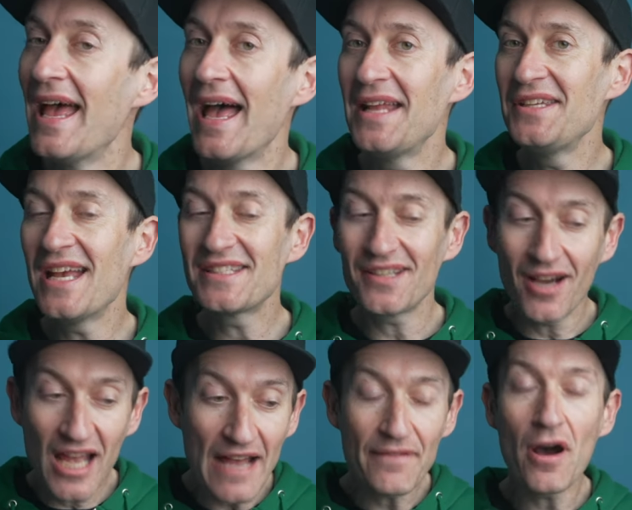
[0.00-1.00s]
And yes, I
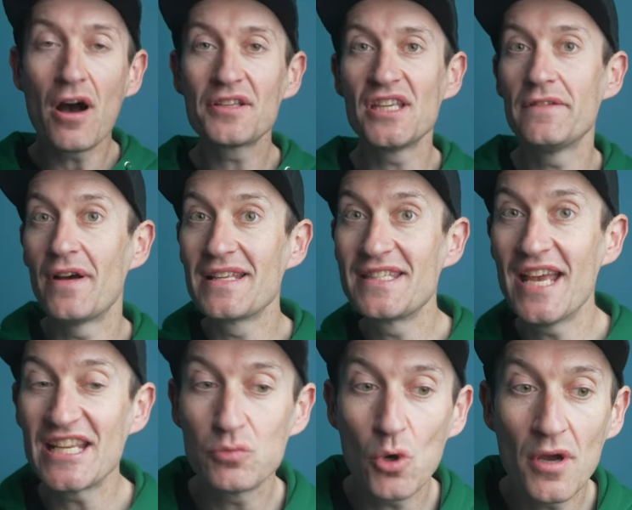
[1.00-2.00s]
have asked if I can
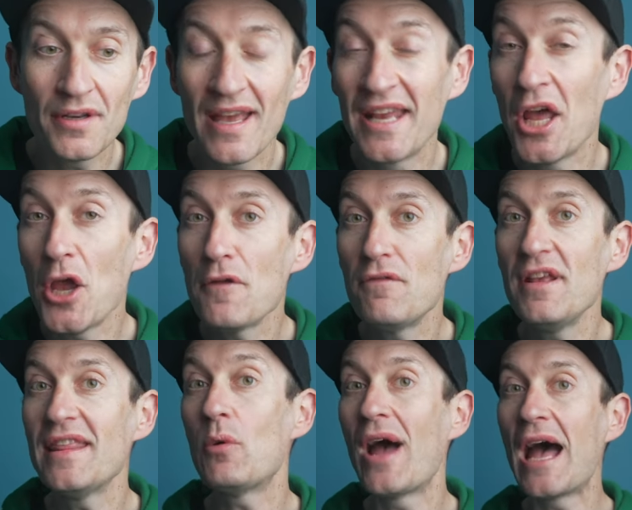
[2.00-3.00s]
test one and hopefully
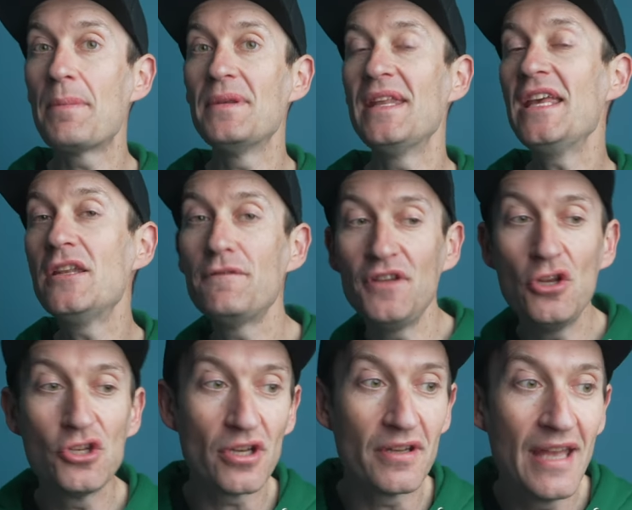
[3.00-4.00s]
that will happen in the
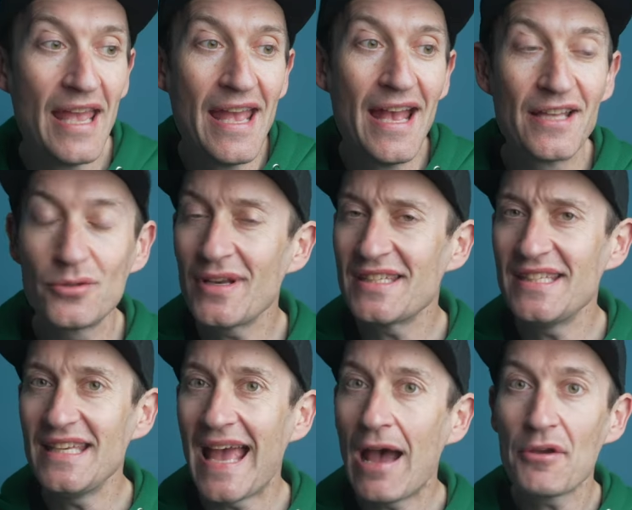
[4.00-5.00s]
future so I can
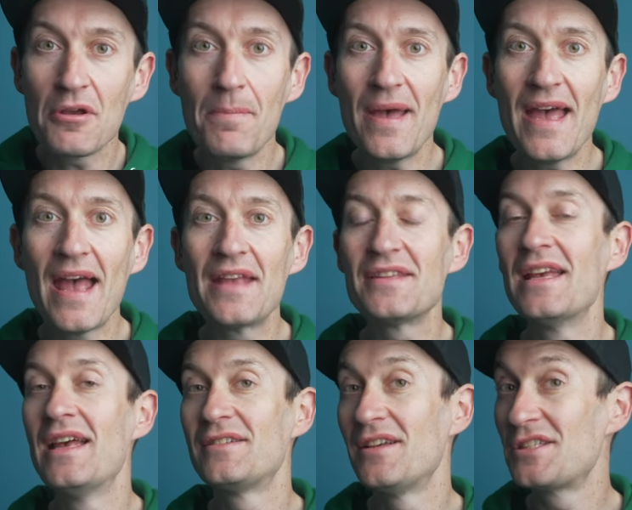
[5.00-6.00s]
see how it compares
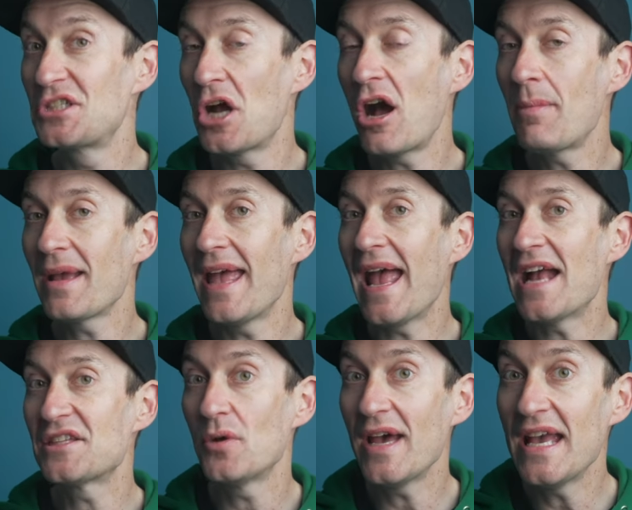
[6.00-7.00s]
to Tarmac
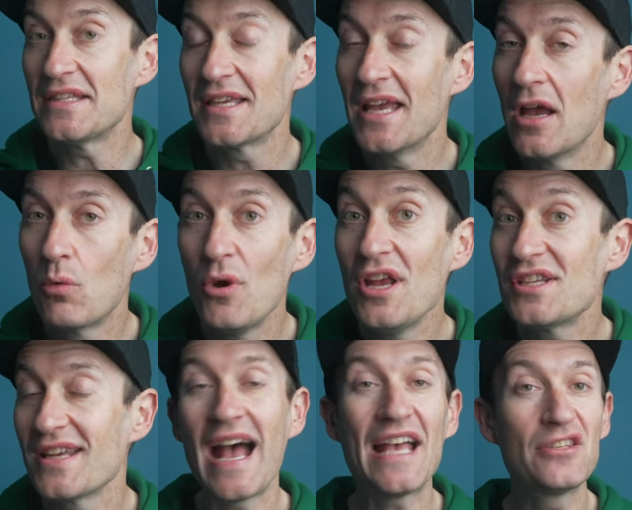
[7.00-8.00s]
SL8,
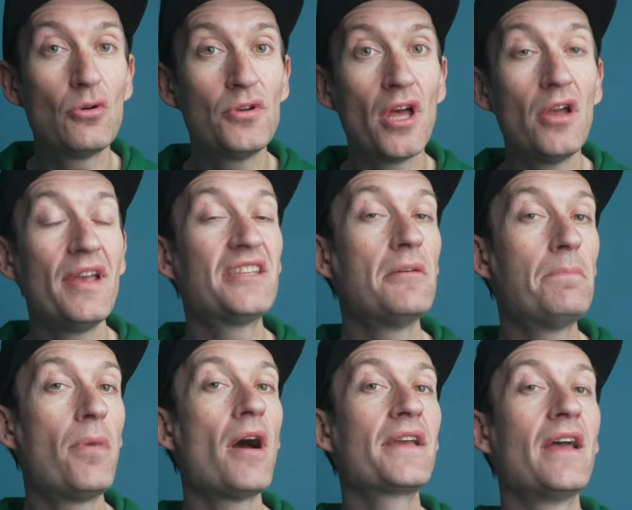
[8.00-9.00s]
which as you'll know, is a
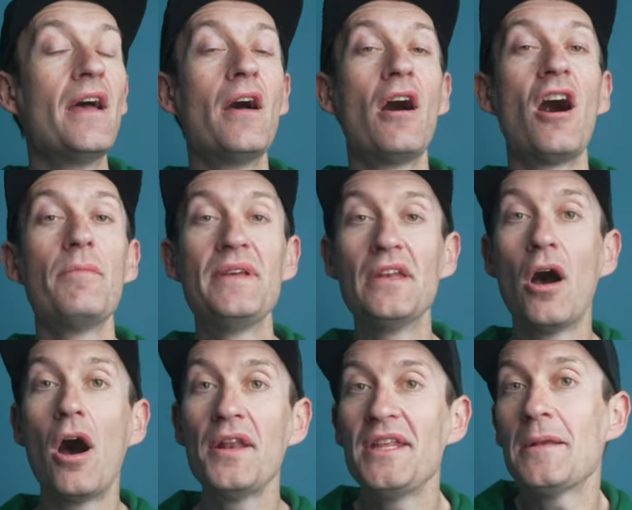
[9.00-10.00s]
bike I've been
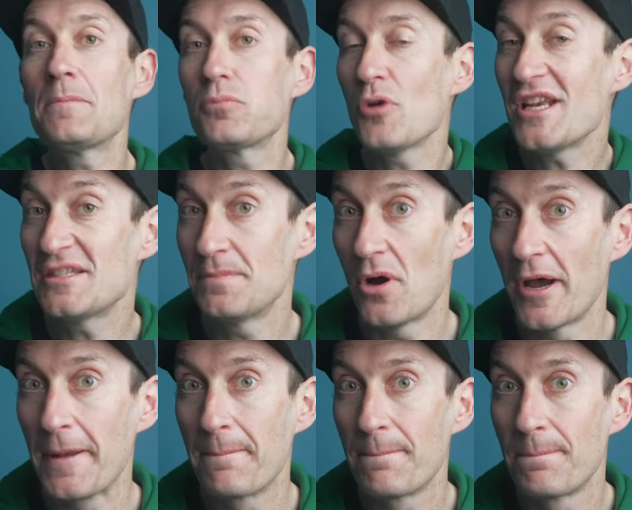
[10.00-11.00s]
highly impressed by.